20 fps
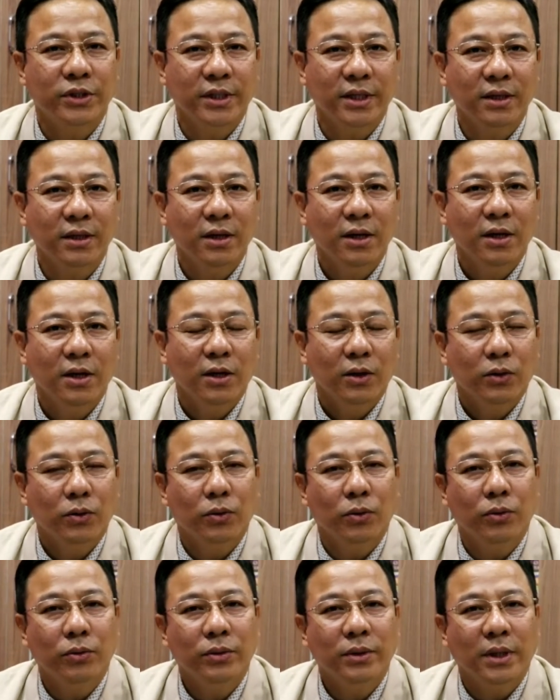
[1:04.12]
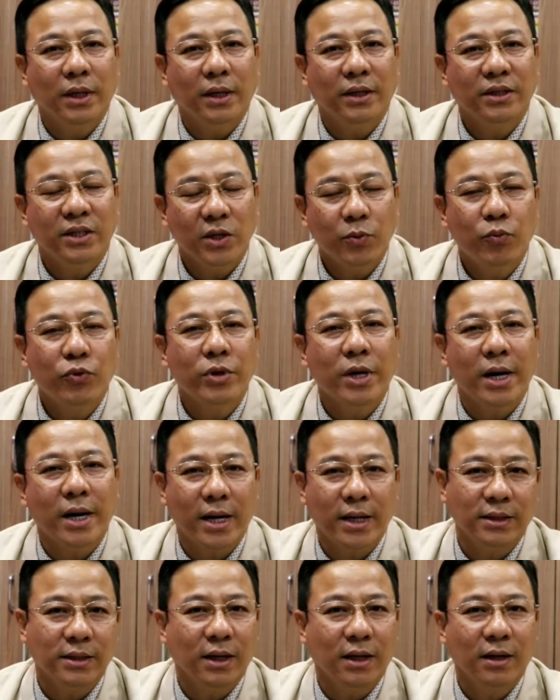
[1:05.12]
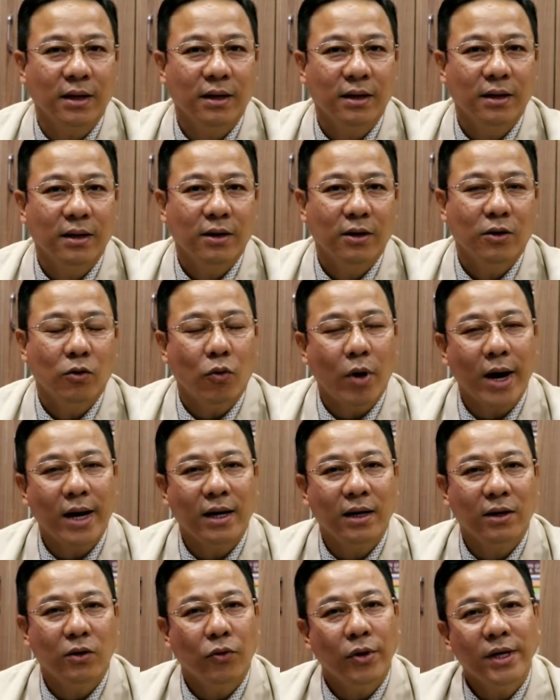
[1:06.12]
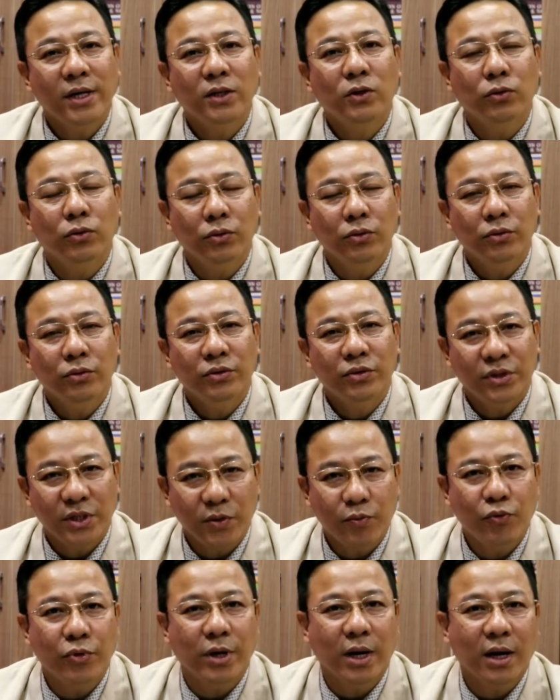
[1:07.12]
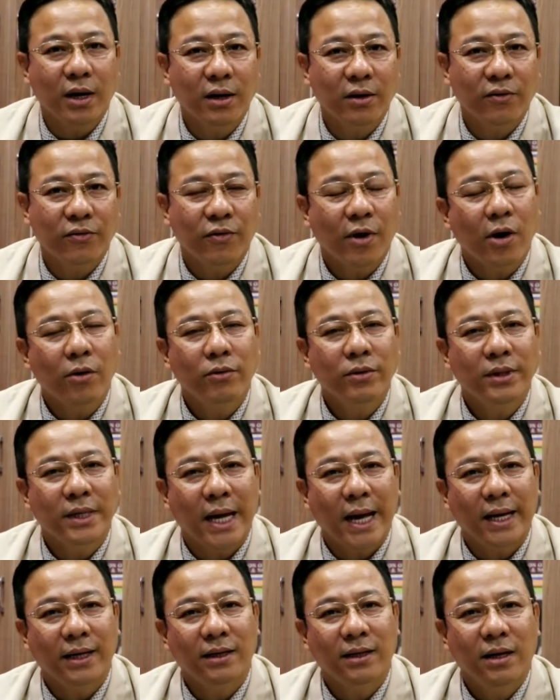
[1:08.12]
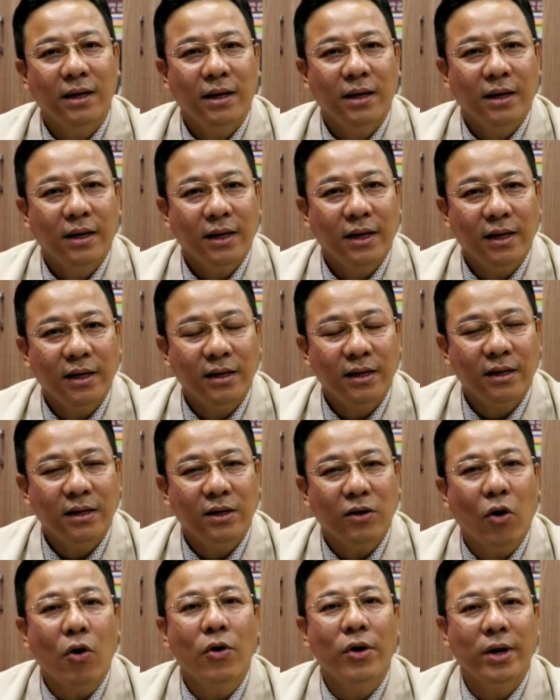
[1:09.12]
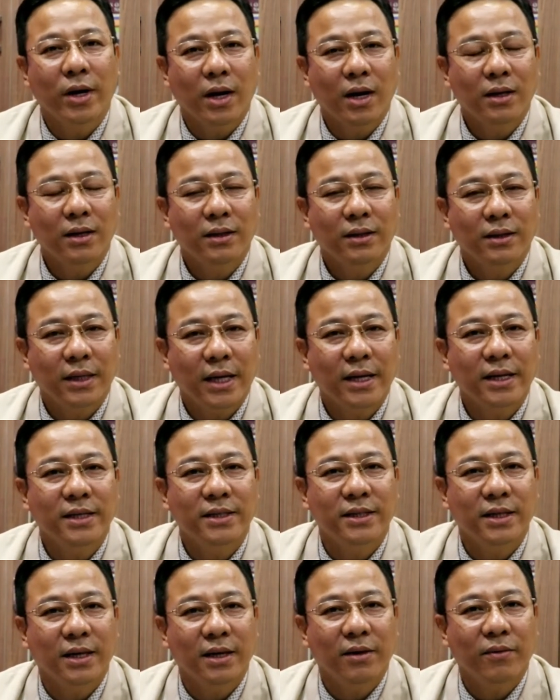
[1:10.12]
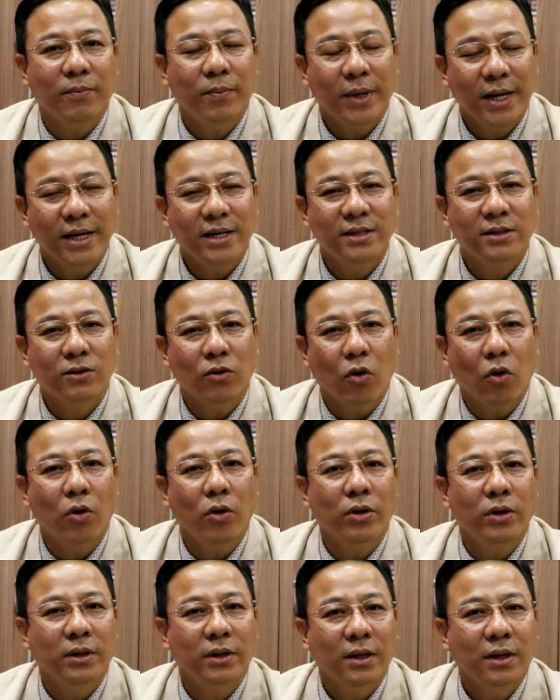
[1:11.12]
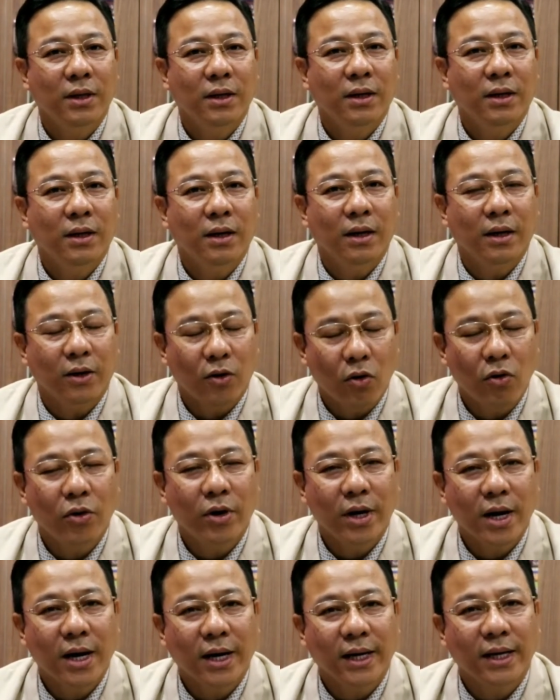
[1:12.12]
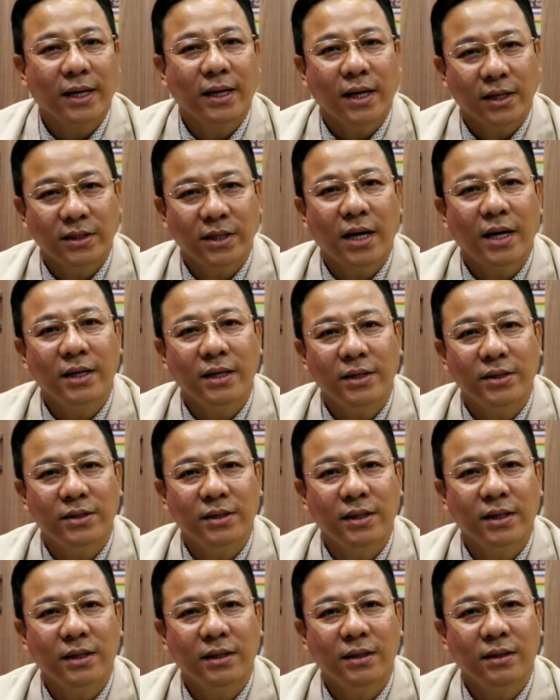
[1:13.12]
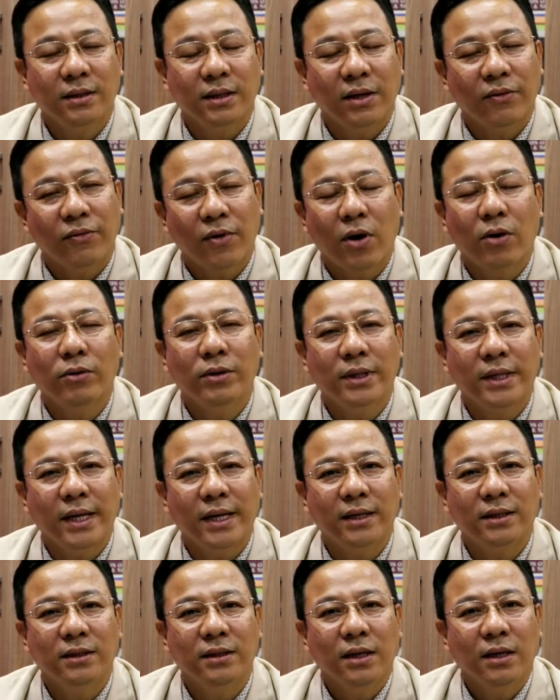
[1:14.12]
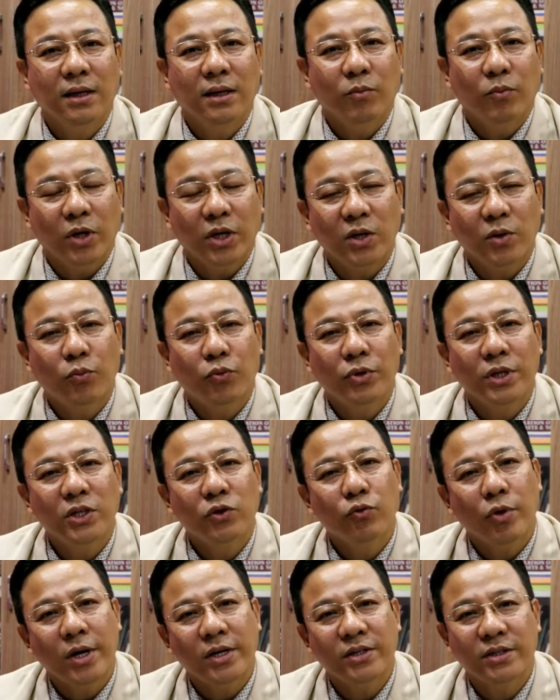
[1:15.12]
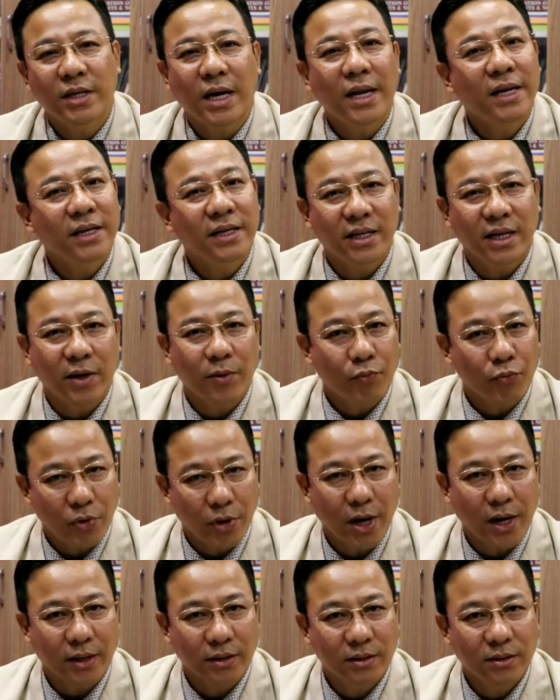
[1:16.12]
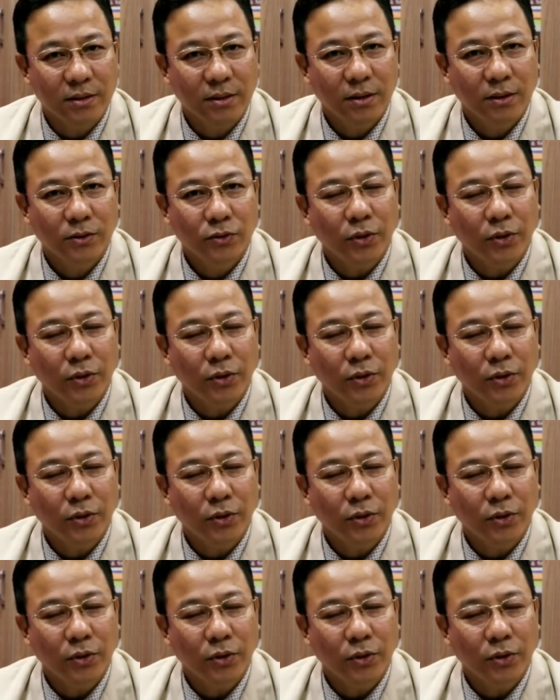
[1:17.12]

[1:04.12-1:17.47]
Singh to the Tripura Raja, while going to Tripura, found that in Rongrang, there is a place called Rongrang in Kachar district, they found that Manipuris were selling their products.